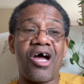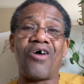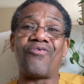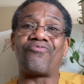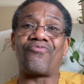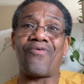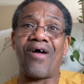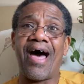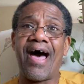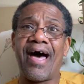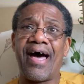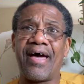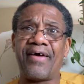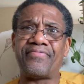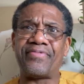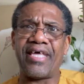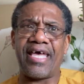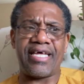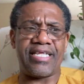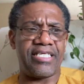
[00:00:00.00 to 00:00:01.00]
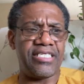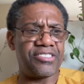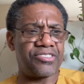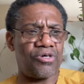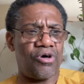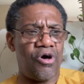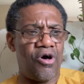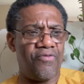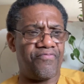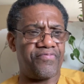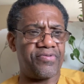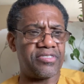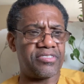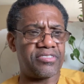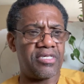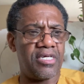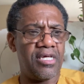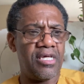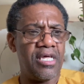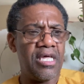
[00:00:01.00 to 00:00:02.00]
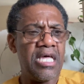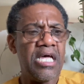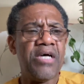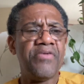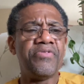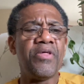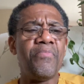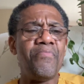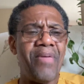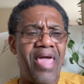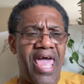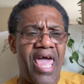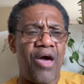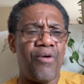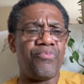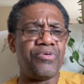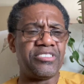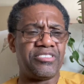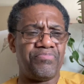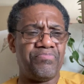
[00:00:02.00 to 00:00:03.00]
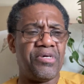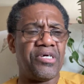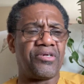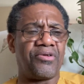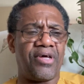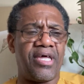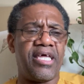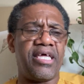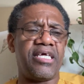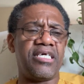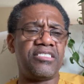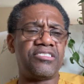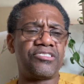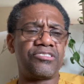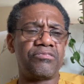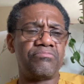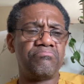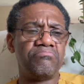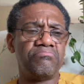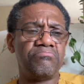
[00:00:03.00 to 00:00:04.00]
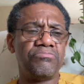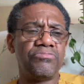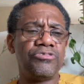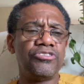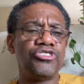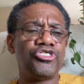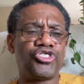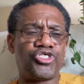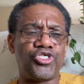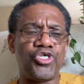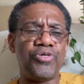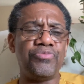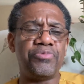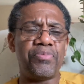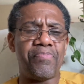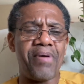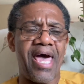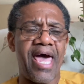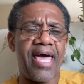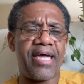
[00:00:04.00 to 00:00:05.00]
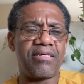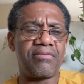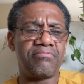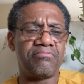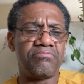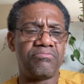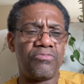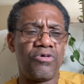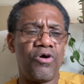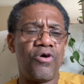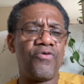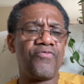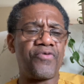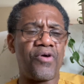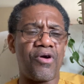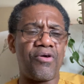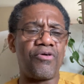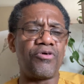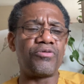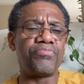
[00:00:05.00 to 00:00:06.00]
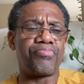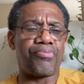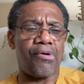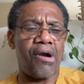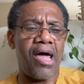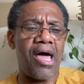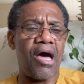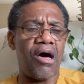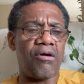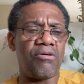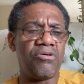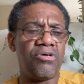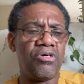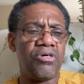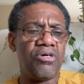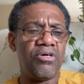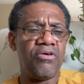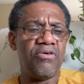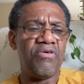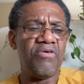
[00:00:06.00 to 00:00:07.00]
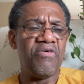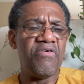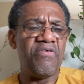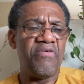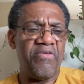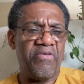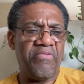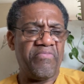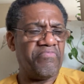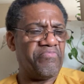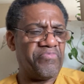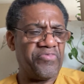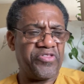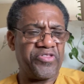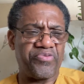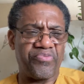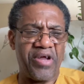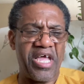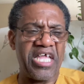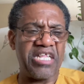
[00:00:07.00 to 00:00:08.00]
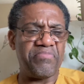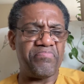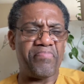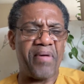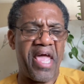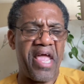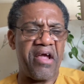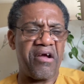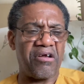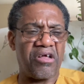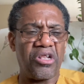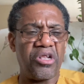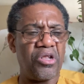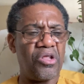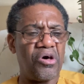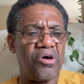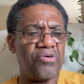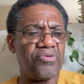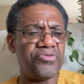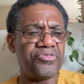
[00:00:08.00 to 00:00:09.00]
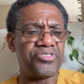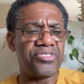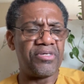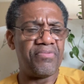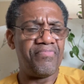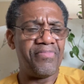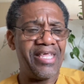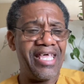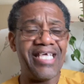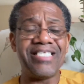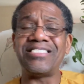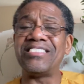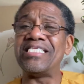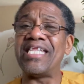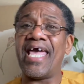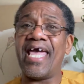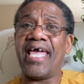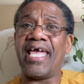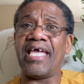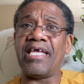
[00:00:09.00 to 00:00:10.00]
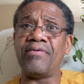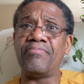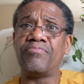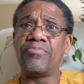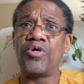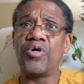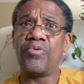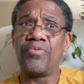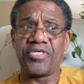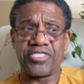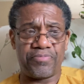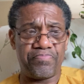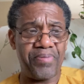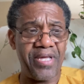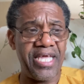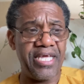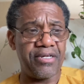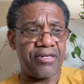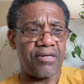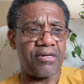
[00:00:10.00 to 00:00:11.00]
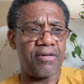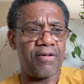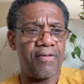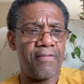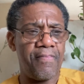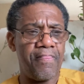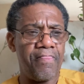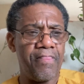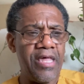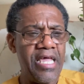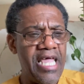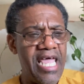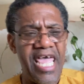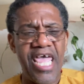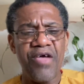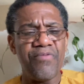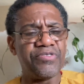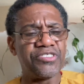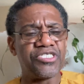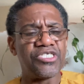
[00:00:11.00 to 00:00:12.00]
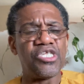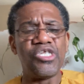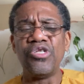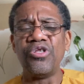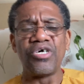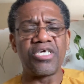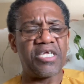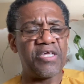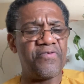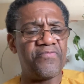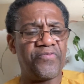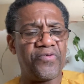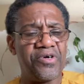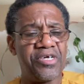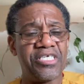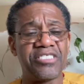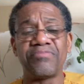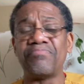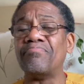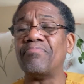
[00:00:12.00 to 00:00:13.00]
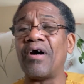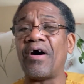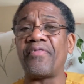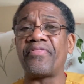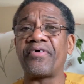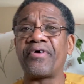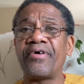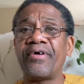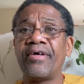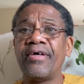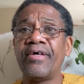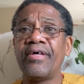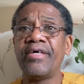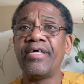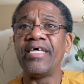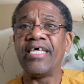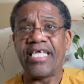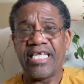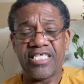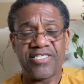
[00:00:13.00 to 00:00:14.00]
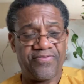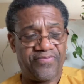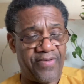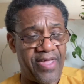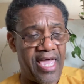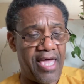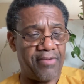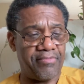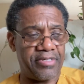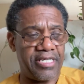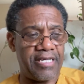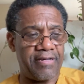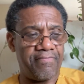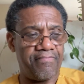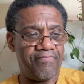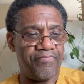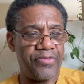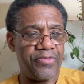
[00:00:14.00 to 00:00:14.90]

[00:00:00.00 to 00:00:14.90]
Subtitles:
arrived at his office. The man was middle-aged, stooped back, furrowed brow, threadbare clothes. His name was Peter. He was looking for his mother, his family.